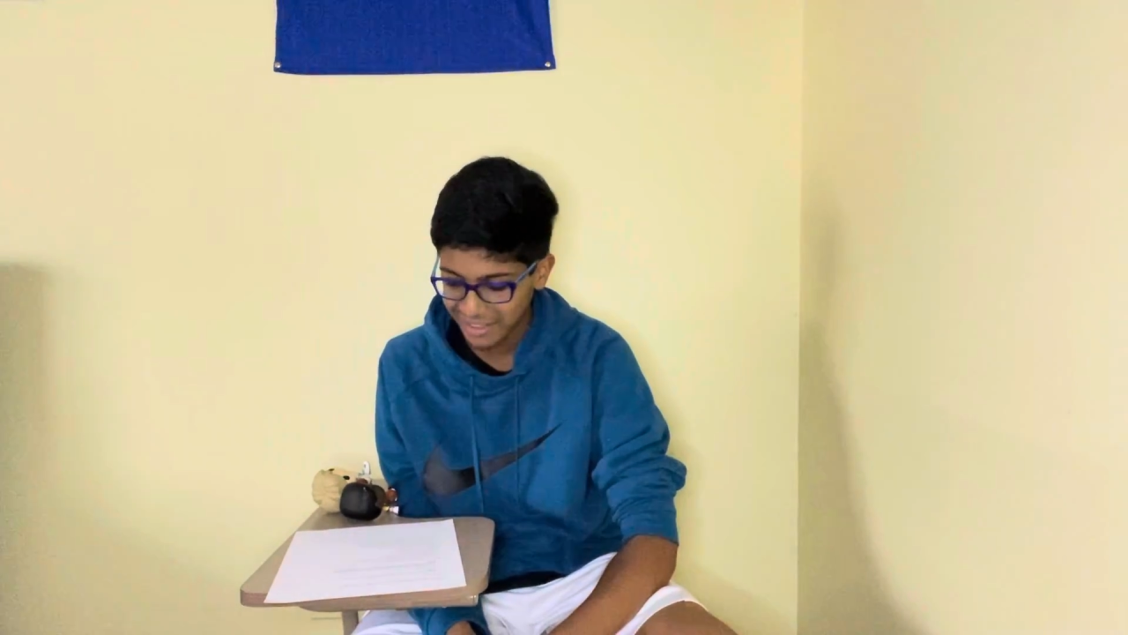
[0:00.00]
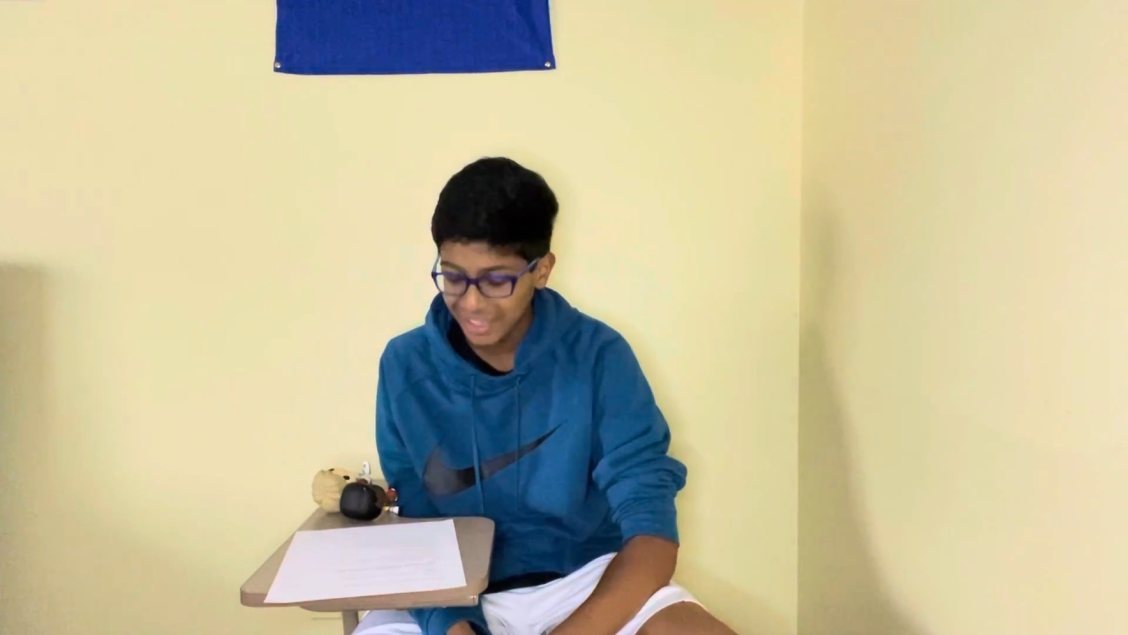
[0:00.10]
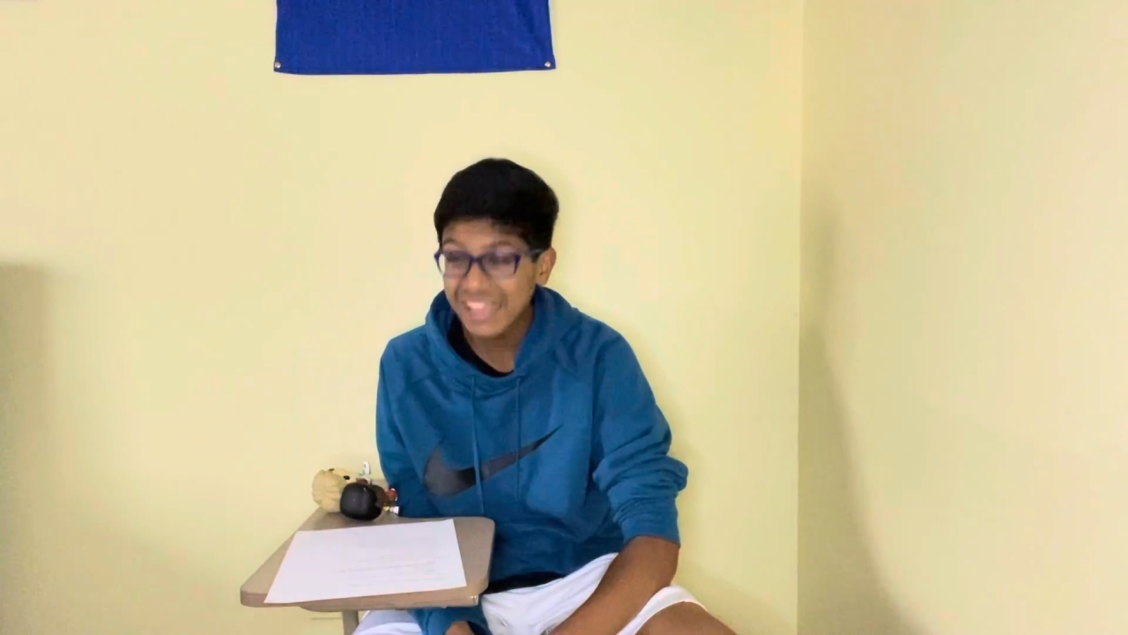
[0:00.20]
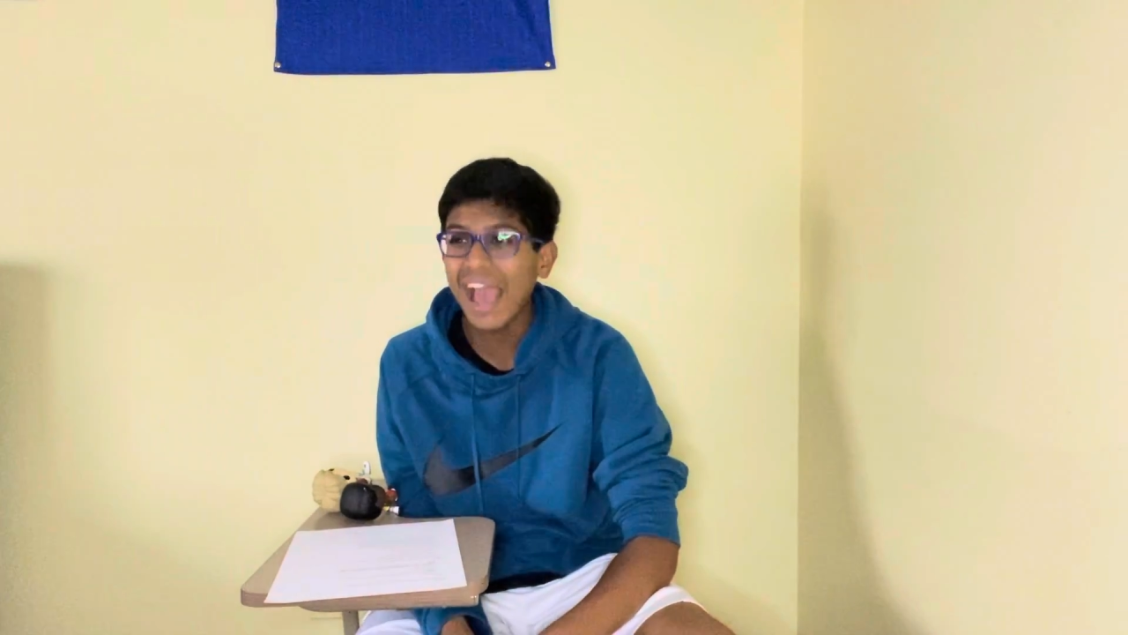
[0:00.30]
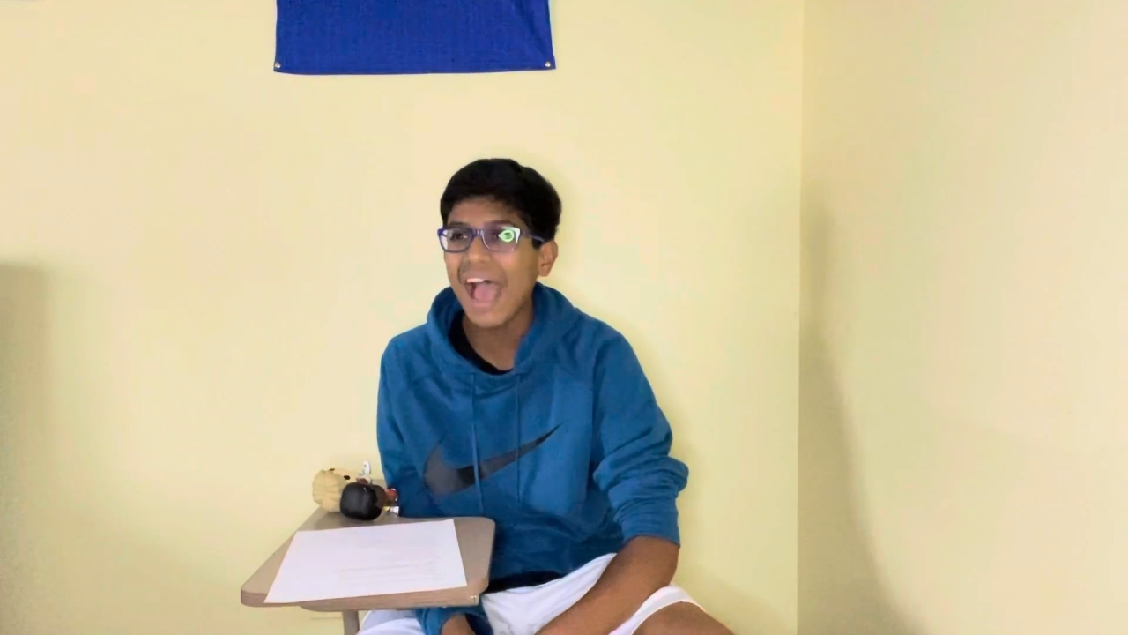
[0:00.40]

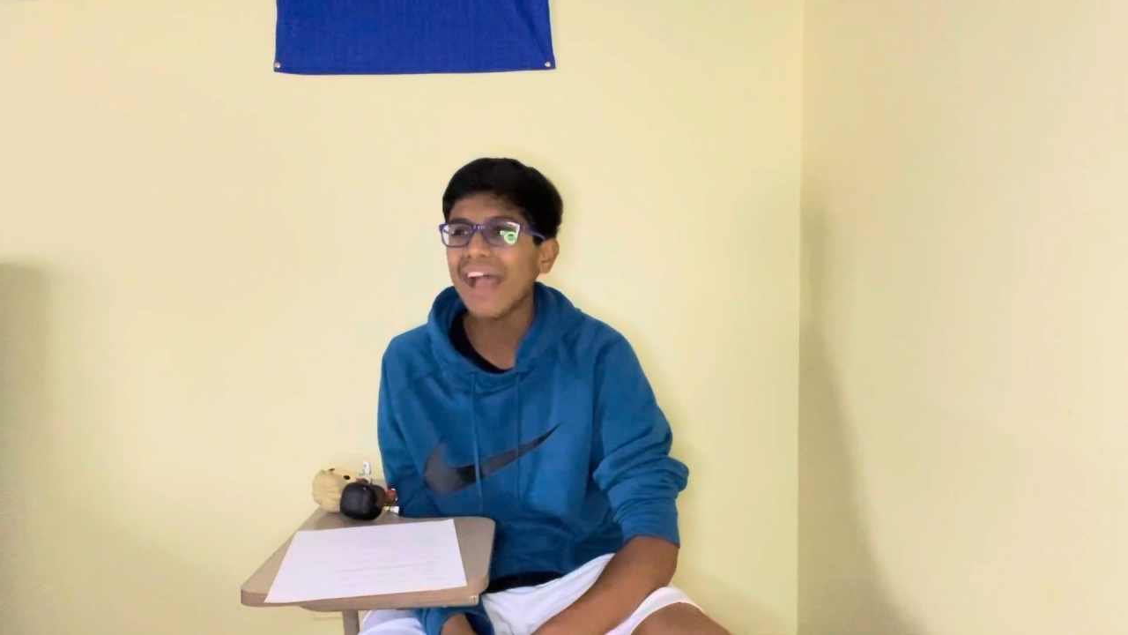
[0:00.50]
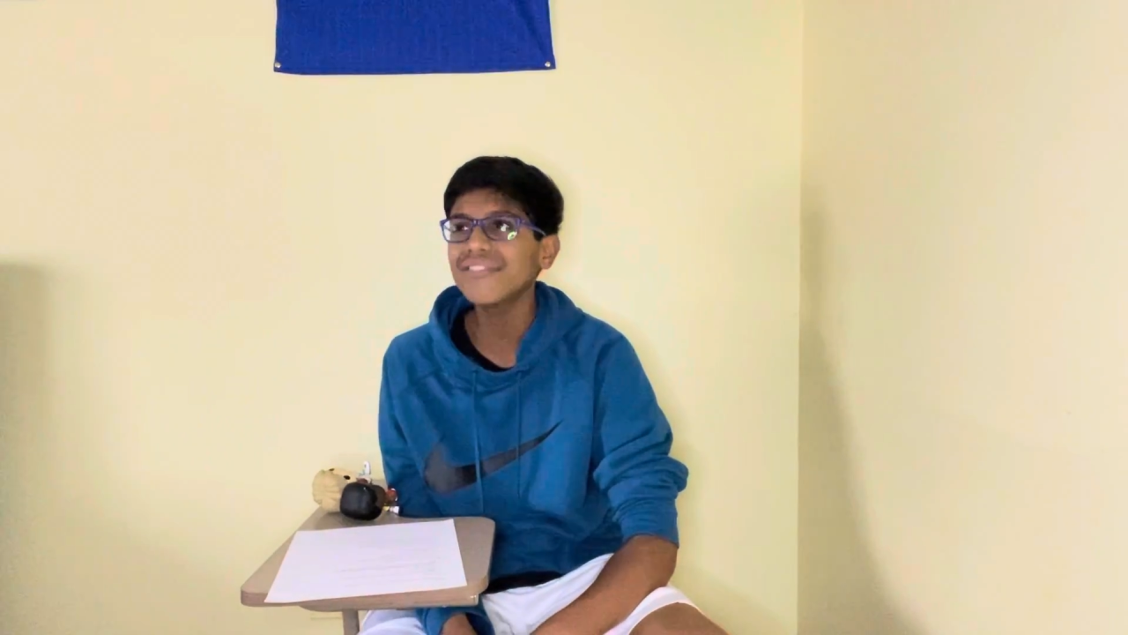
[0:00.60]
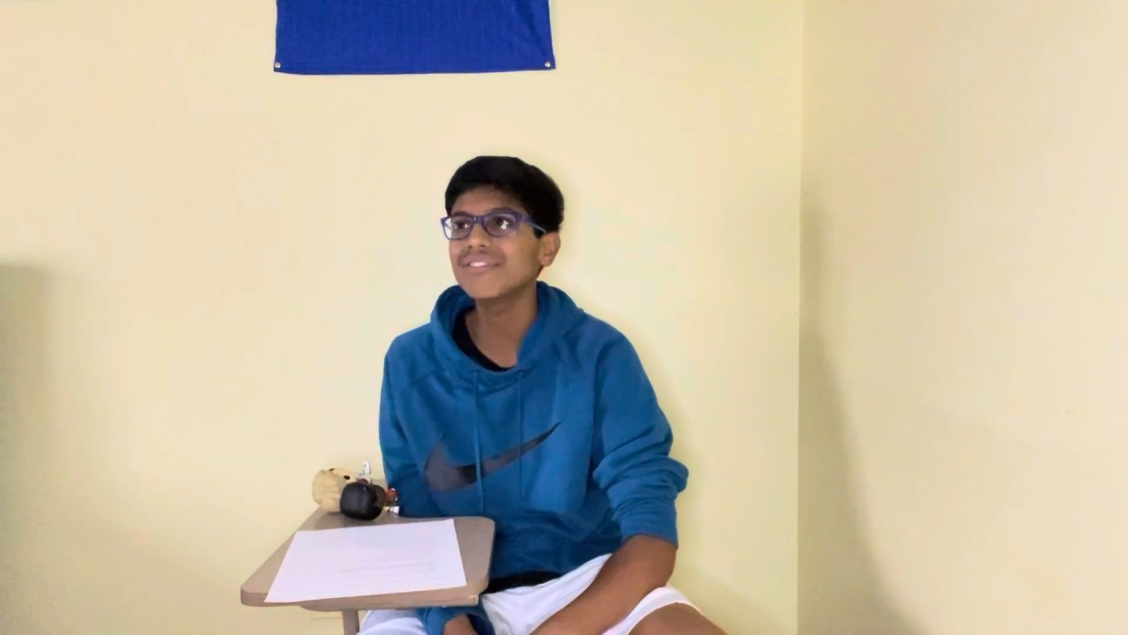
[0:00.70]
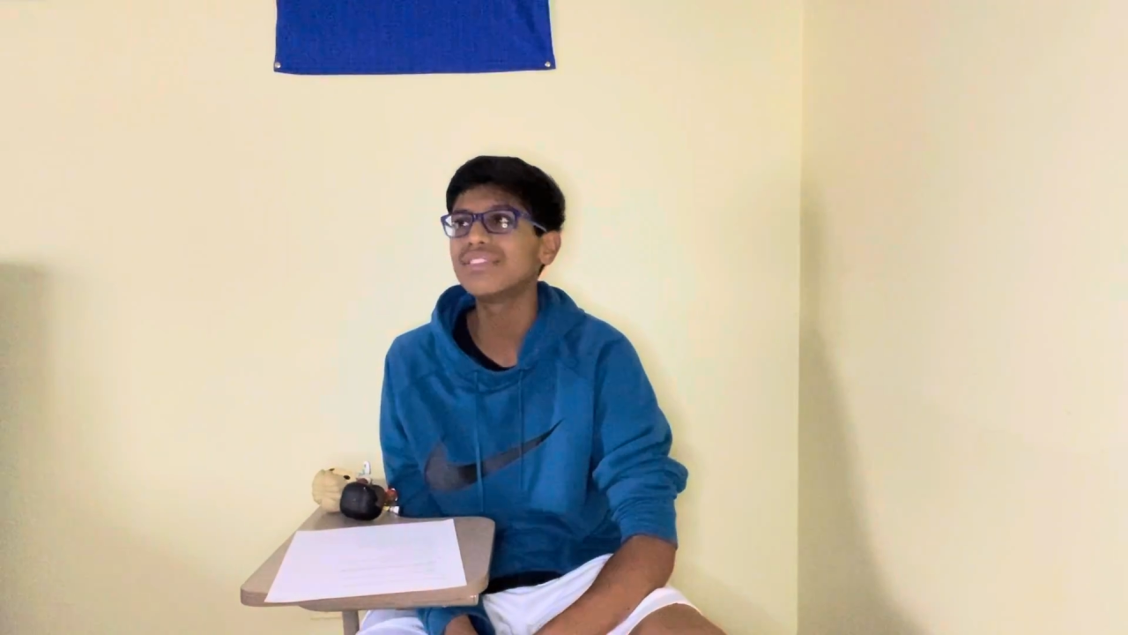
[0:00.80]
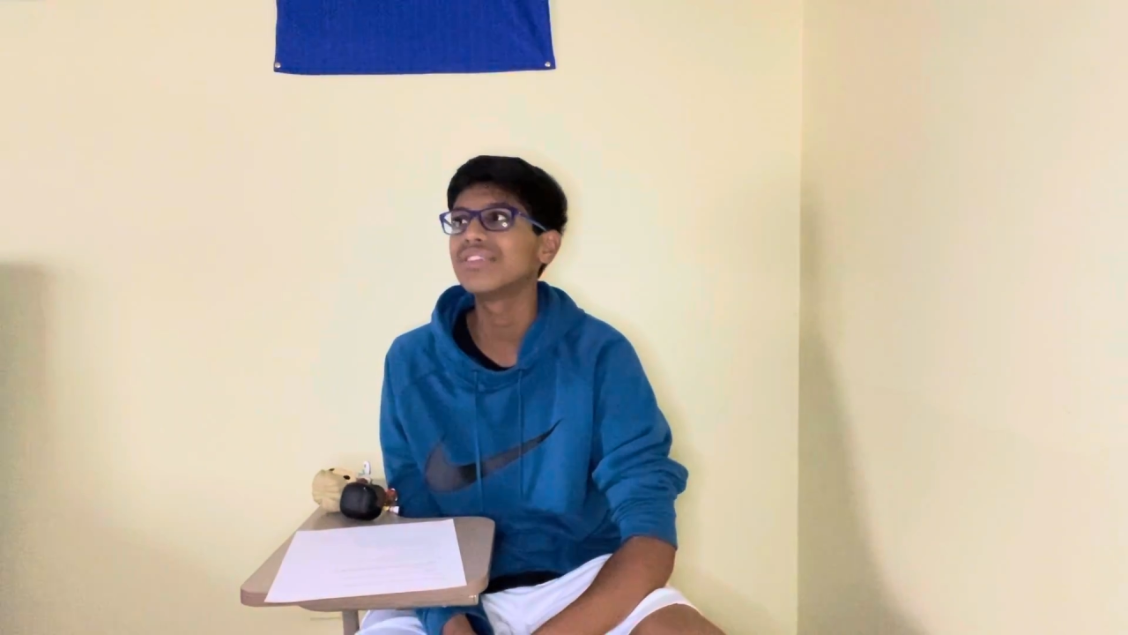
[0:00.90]
He
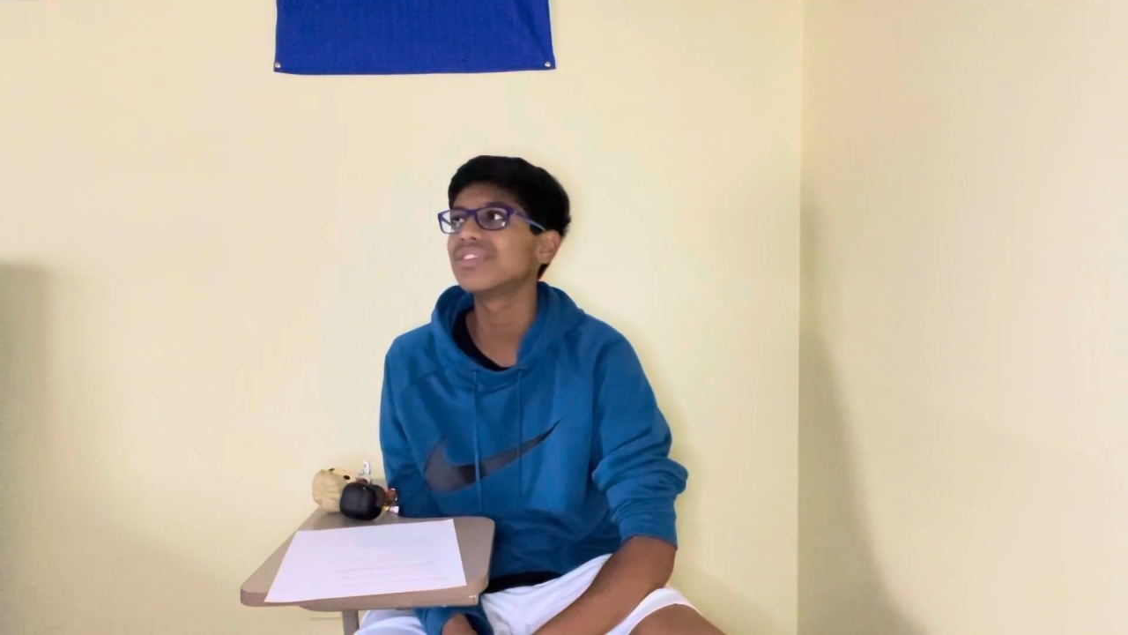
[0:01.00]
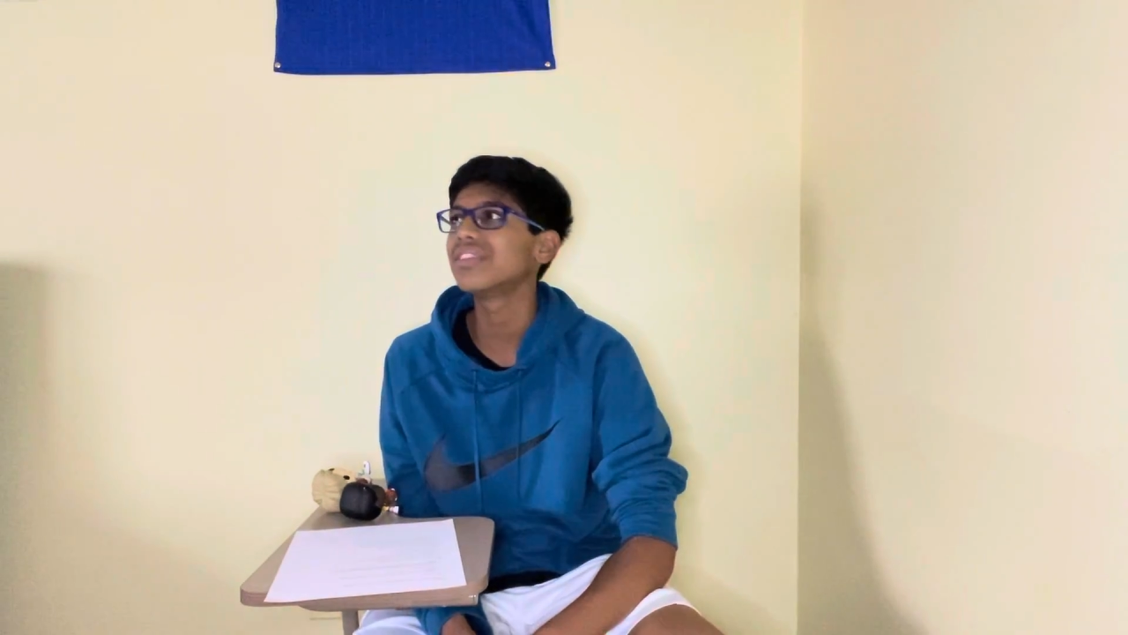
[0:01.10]
averaged